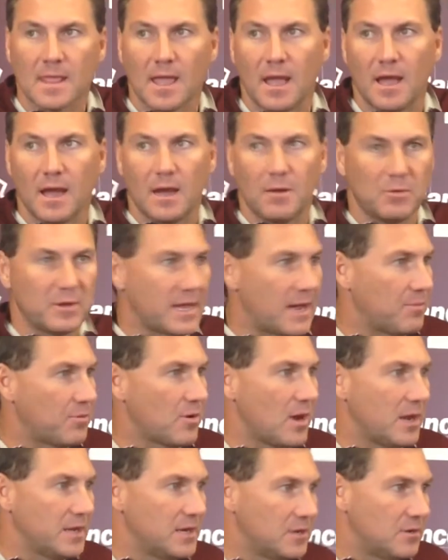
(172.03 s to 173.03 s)
uh, we got,
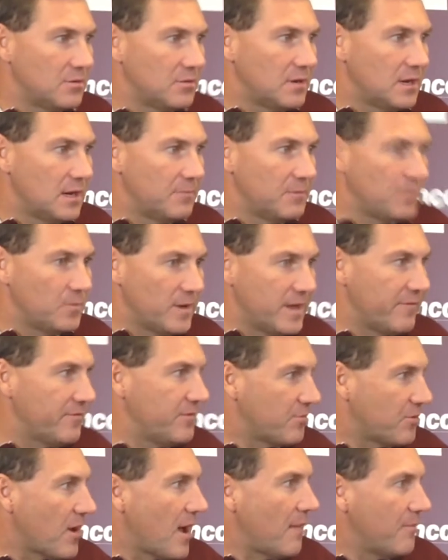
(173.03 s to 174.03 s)
you know, I mean, we have
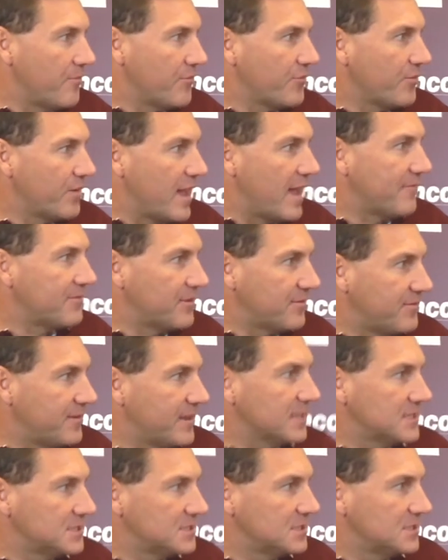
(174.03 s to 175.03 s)
the problems we have to
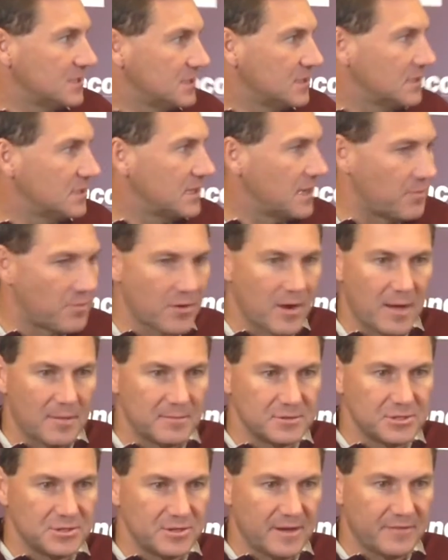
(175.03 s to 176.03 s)
fix. You got
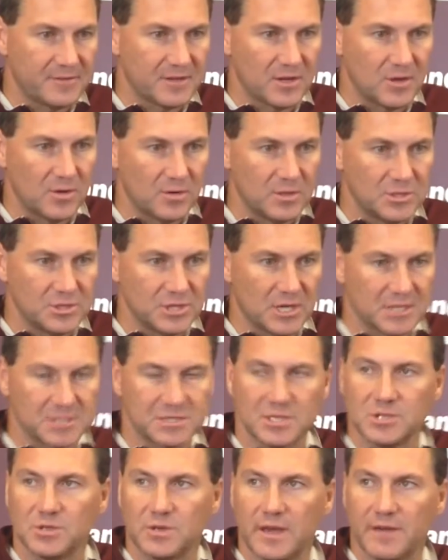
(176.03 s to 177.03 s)
problems you have to go
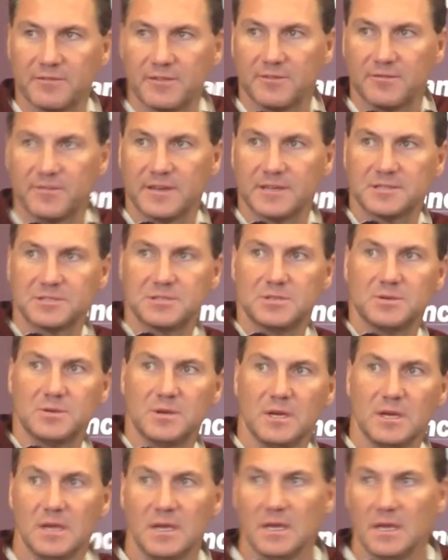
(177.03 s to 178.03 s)
adjust and you have to fix to.
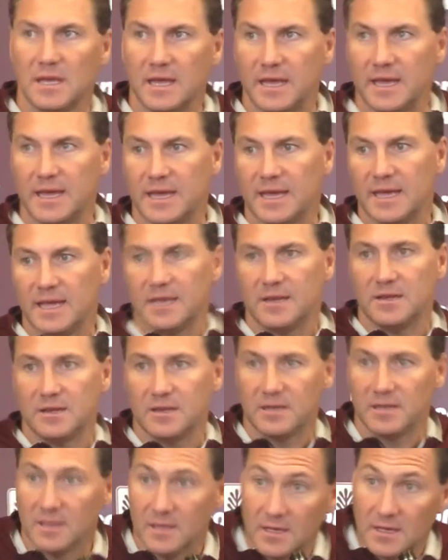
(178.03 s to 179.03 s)
And
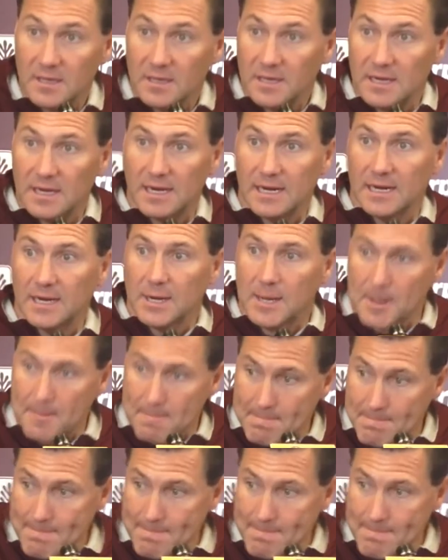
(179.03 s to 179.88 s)
um,